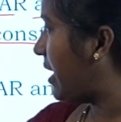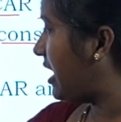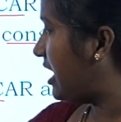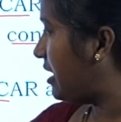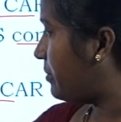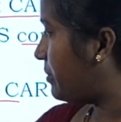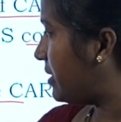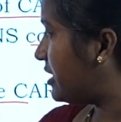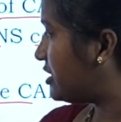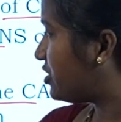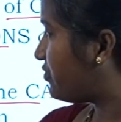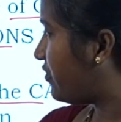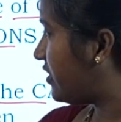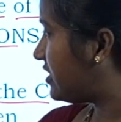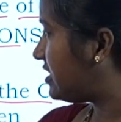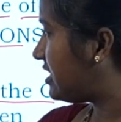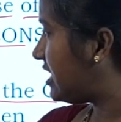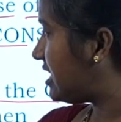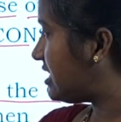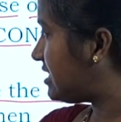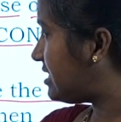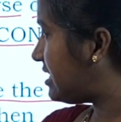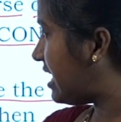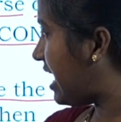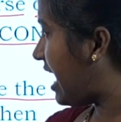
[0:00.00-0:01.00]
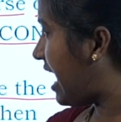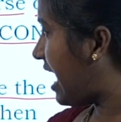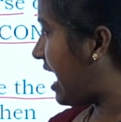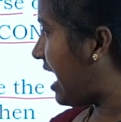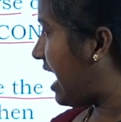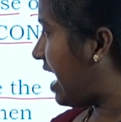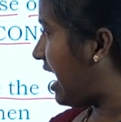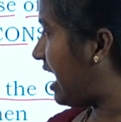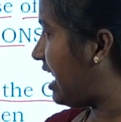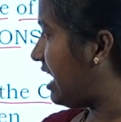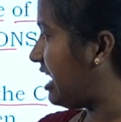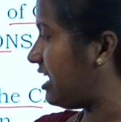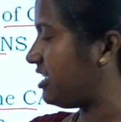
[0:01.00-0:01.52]
elements, which is
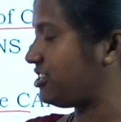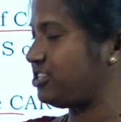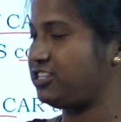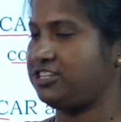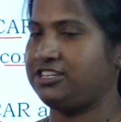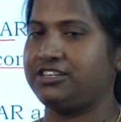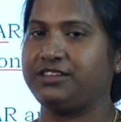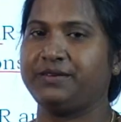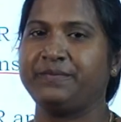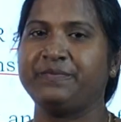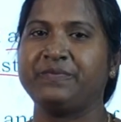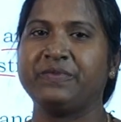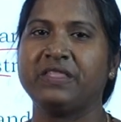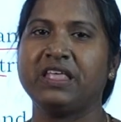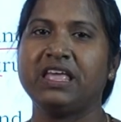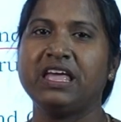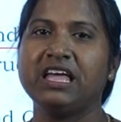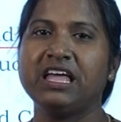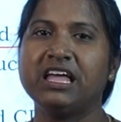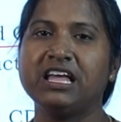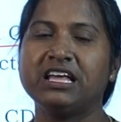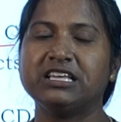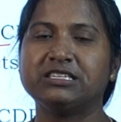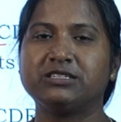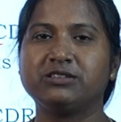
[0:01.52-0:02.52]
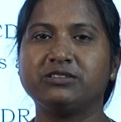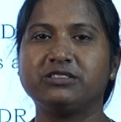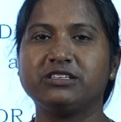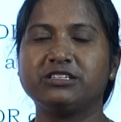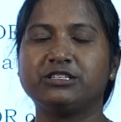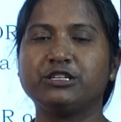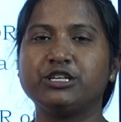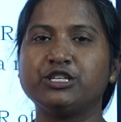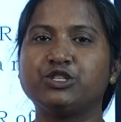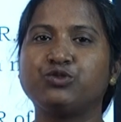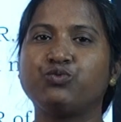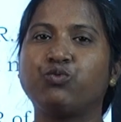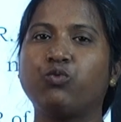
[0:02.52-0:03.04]
a list. So
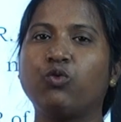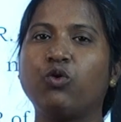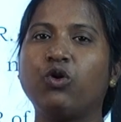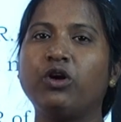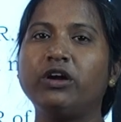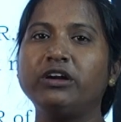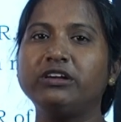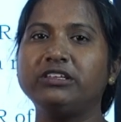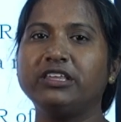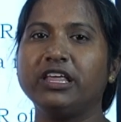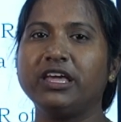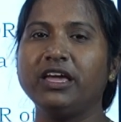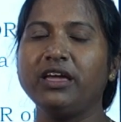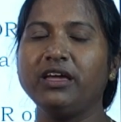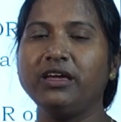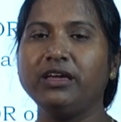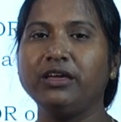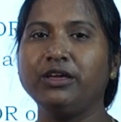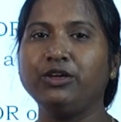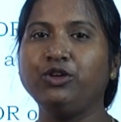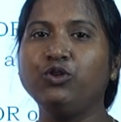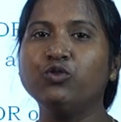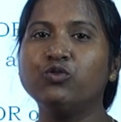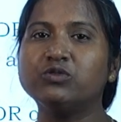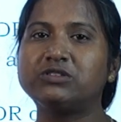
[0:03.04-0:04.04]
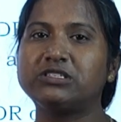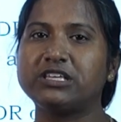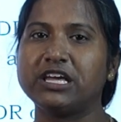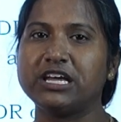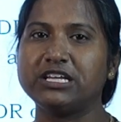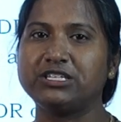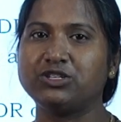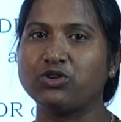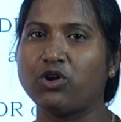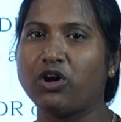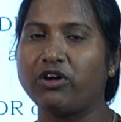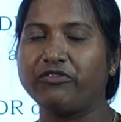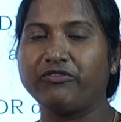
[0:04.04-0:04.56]
this is what the
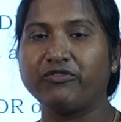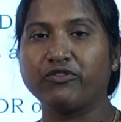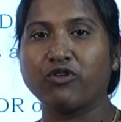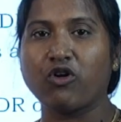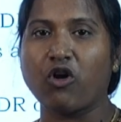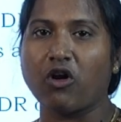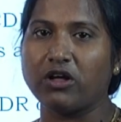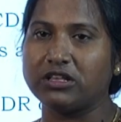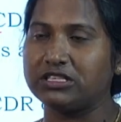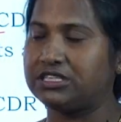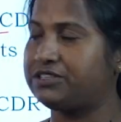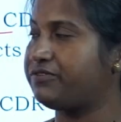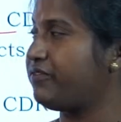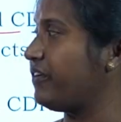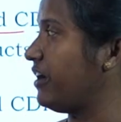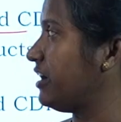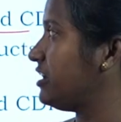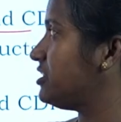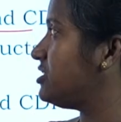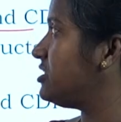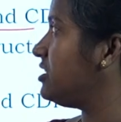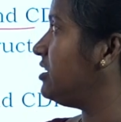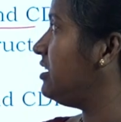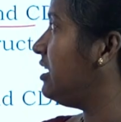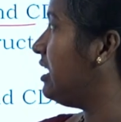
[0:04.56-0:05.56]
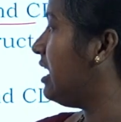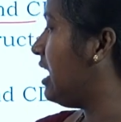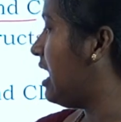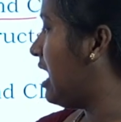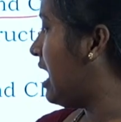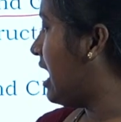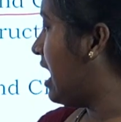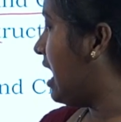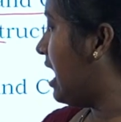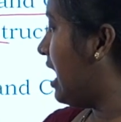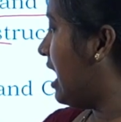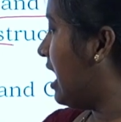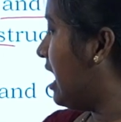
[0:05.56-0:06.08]
usage of cons function.
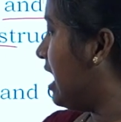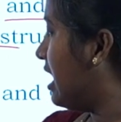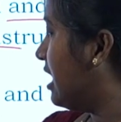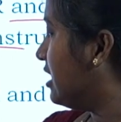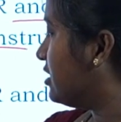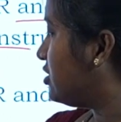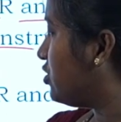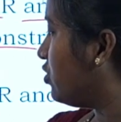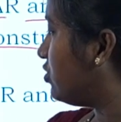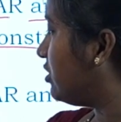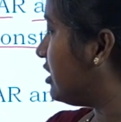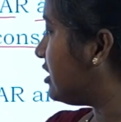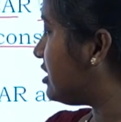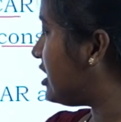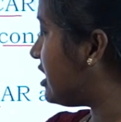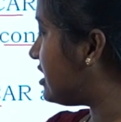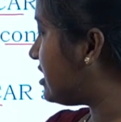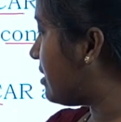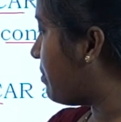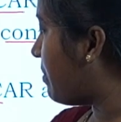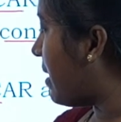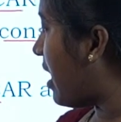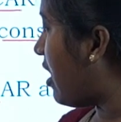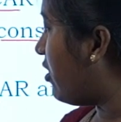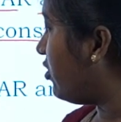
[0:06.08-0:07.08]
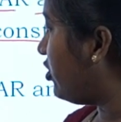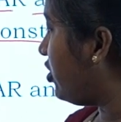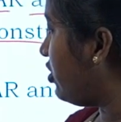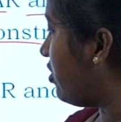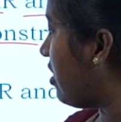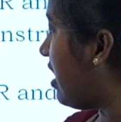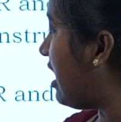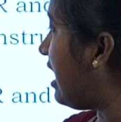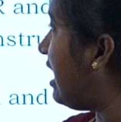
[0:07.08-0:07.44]
So this is about your